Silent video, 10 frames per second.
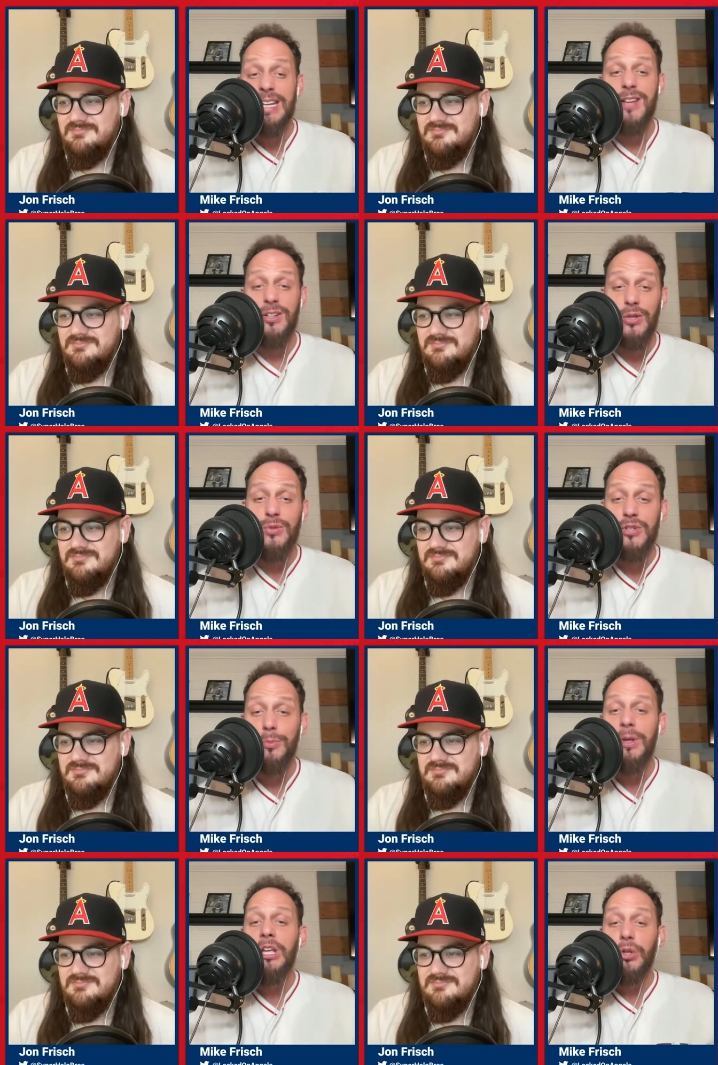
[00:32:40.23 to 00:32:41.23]
Speaker 1: is on
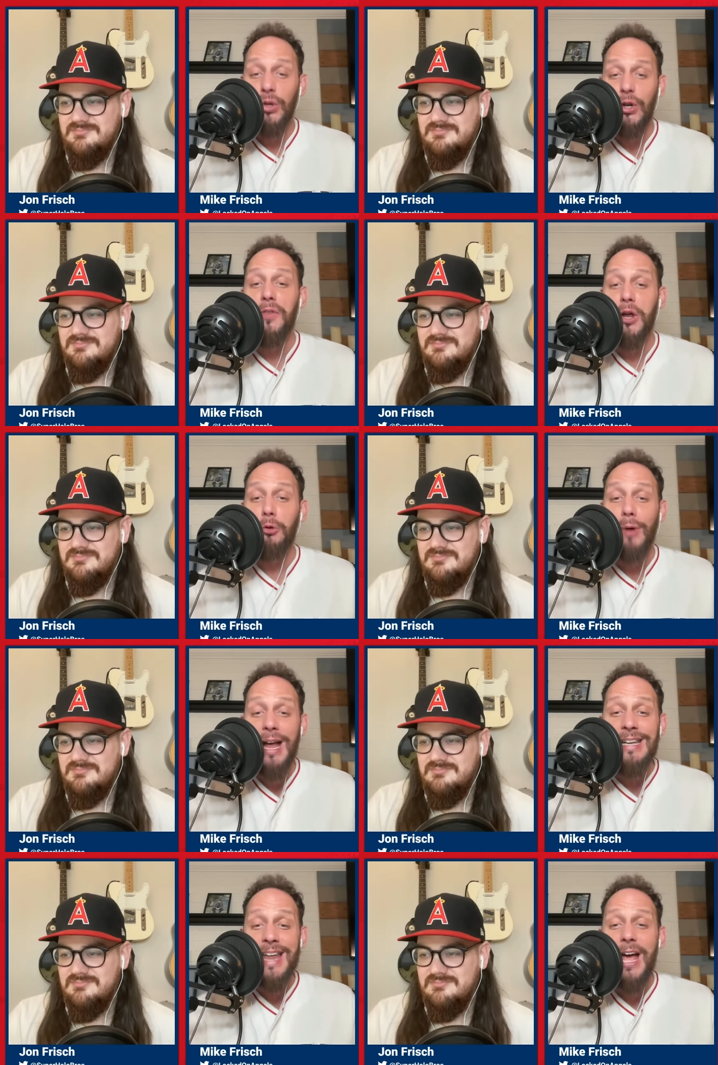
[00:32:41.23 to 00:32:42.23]
YouTube. You can go there
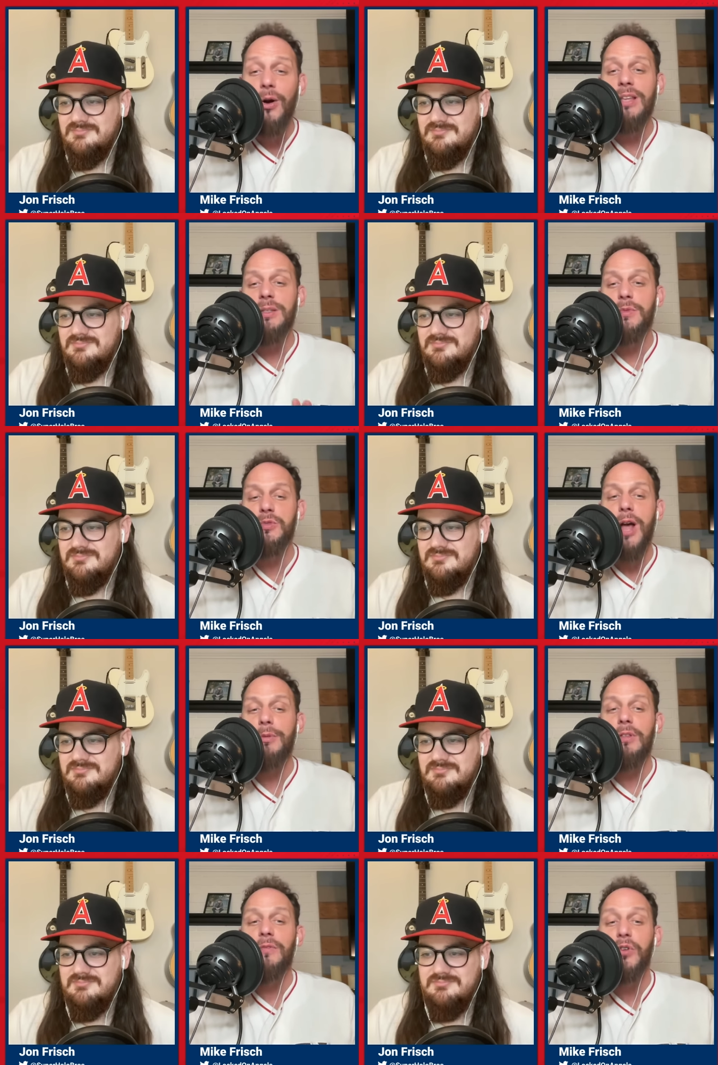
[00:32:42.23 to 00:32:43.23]
right now and
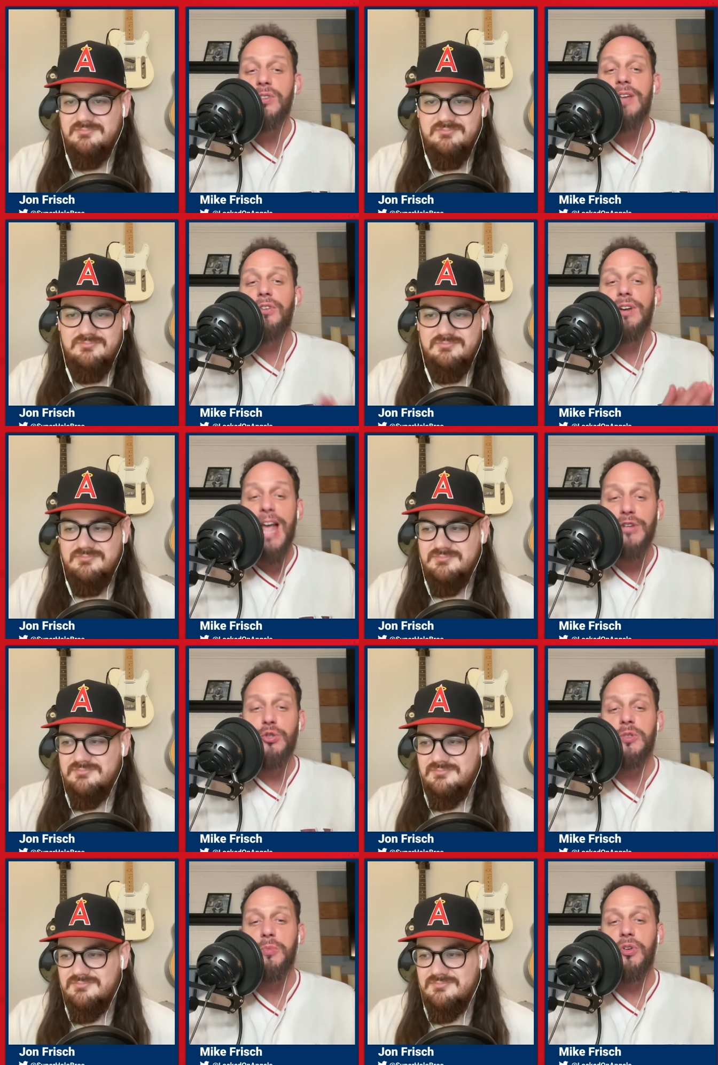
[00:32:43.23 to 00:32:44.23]
subscribe to the first ever
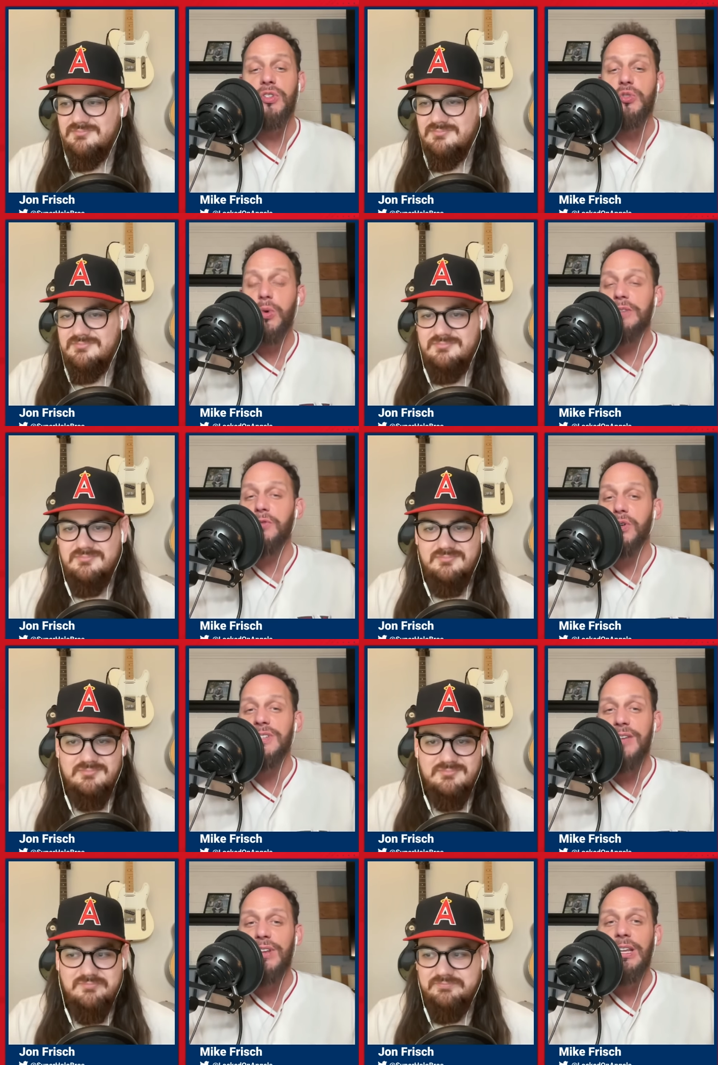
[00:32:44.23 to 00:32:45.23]
national sports 24
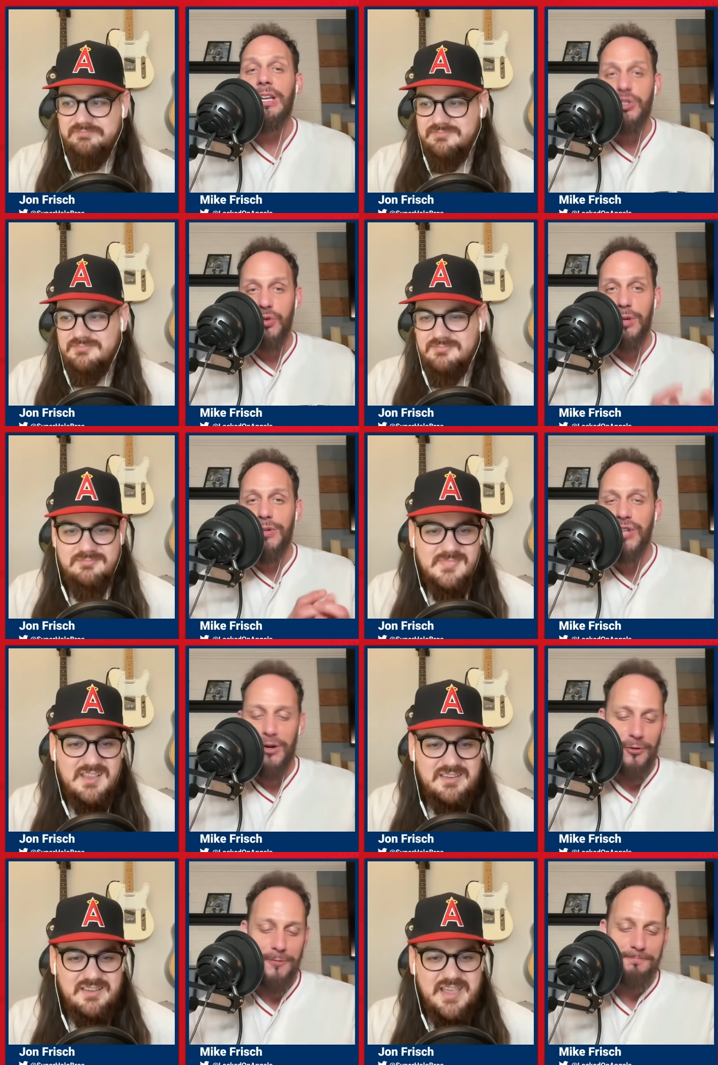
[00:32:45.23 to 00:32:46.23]
7 streaming
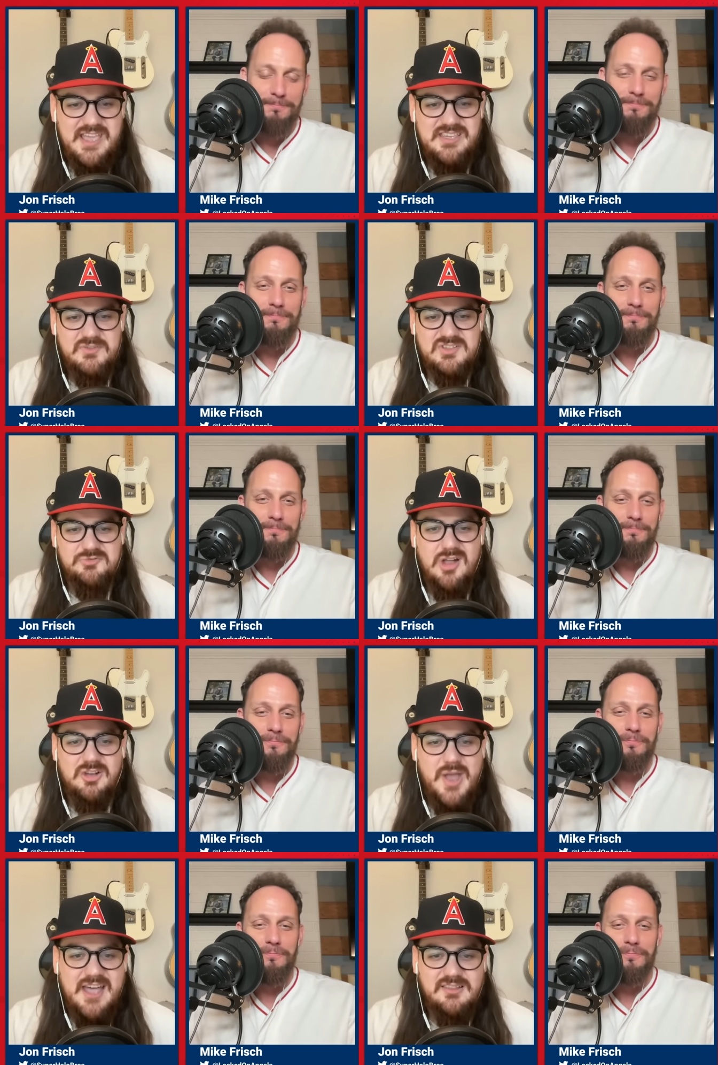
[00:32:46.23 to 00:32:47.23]
channel.
Speaker 2: Hey, give us a
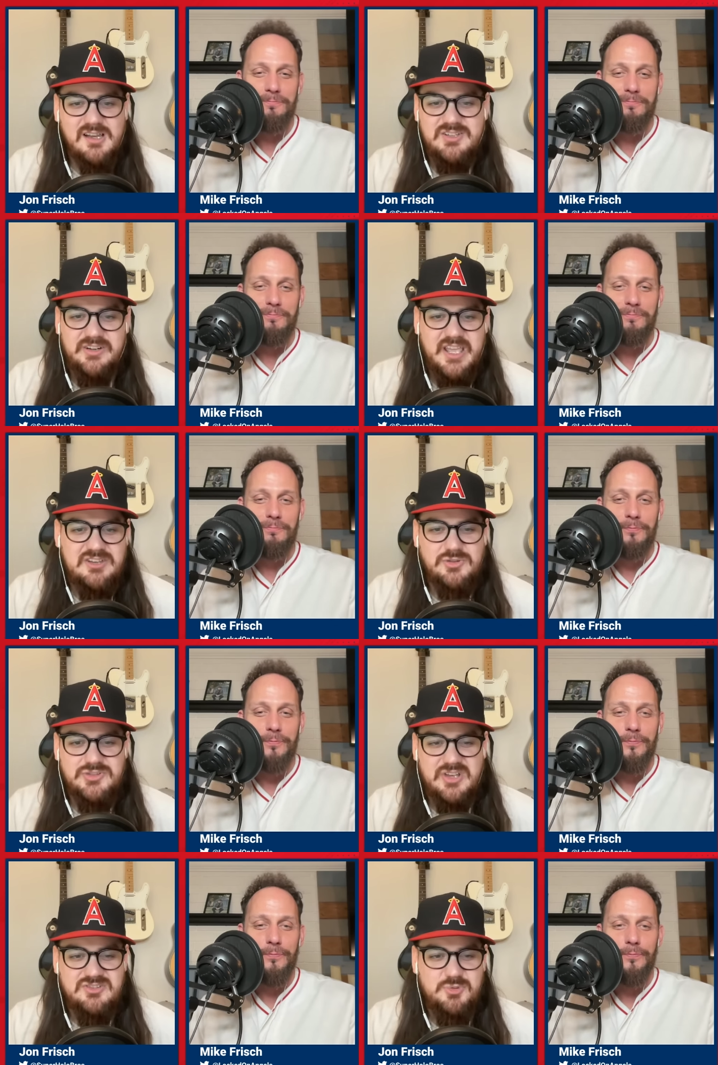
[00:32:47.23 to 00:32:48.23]
follow at Locked On
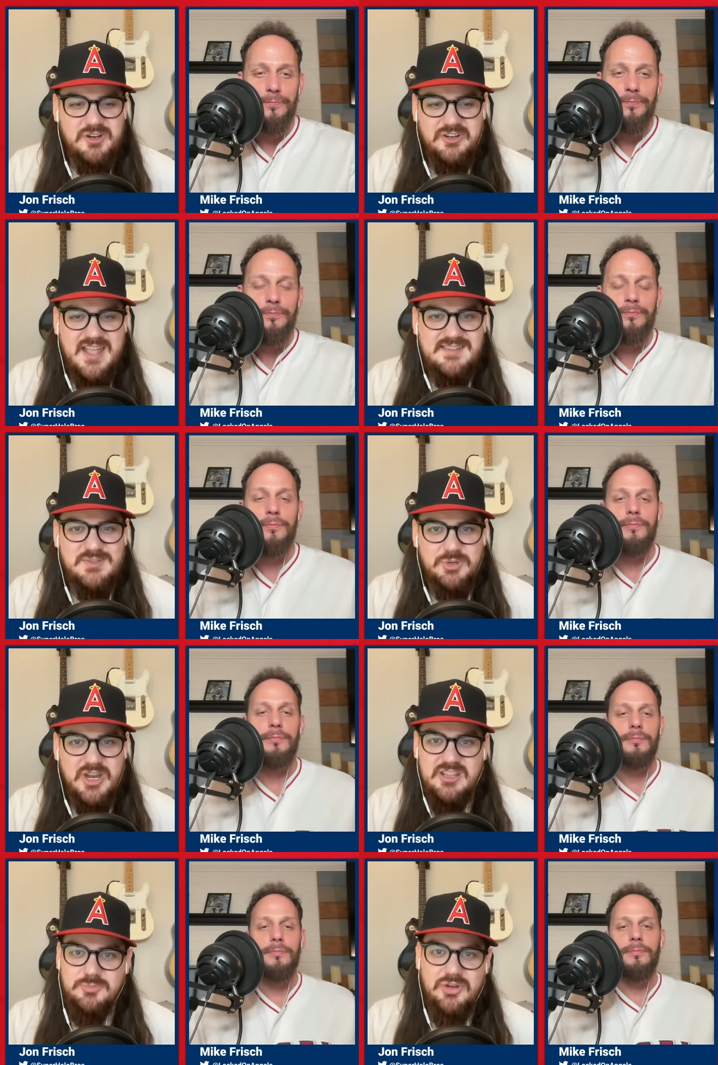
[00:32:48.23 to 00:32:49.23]
Angels on Twitter and at Super
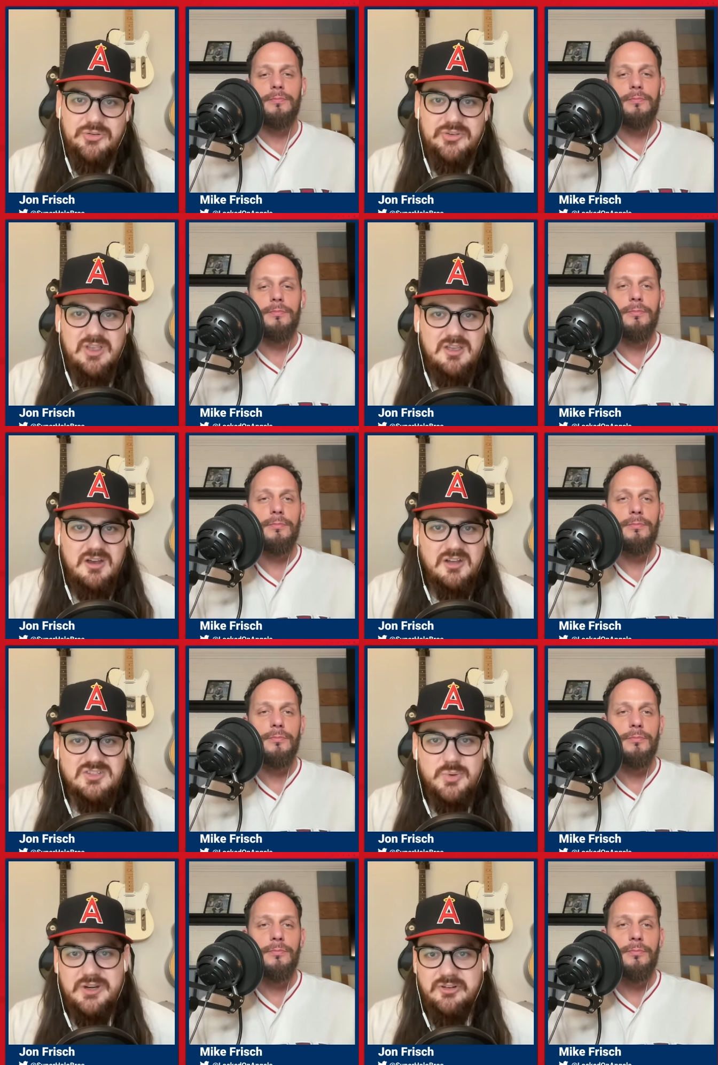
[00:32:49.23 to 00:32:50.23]
Halo Bros
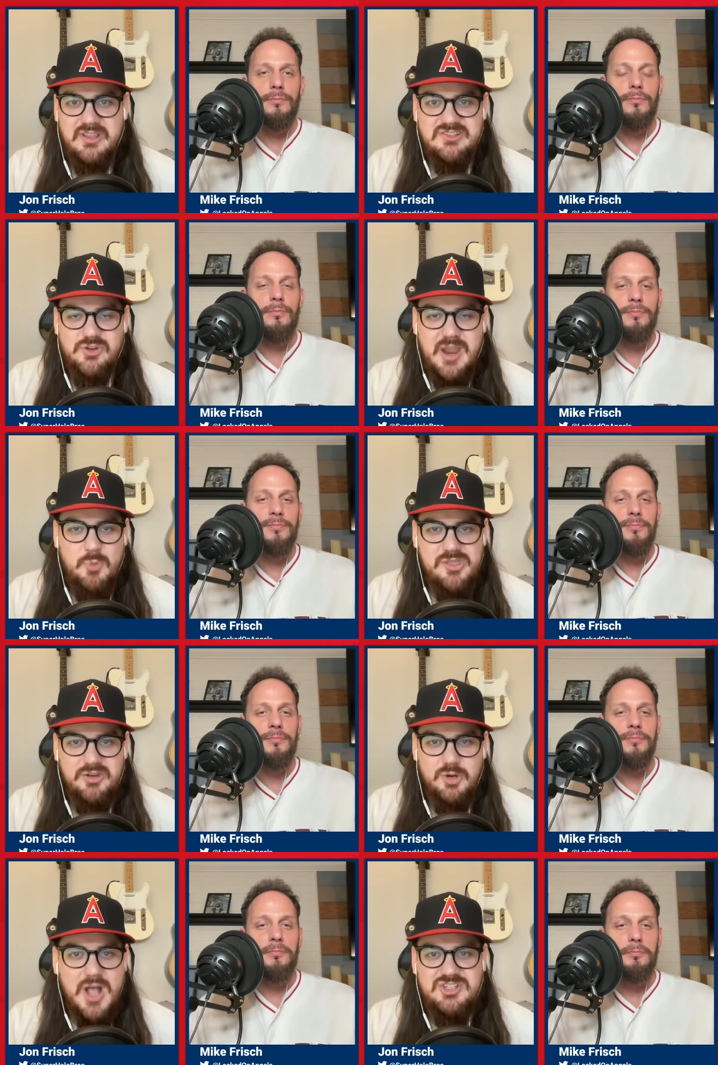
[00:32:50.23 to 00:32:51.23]
on Twitter and Instagram.
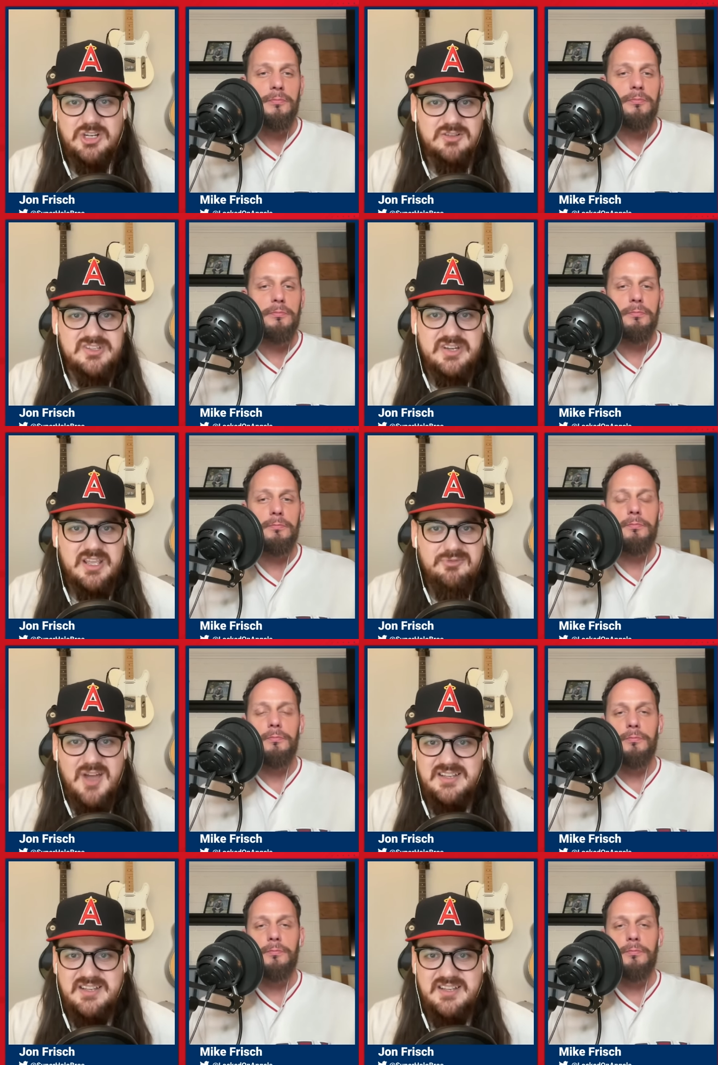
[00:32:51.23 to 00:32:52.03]
Whether you're watching or listening, find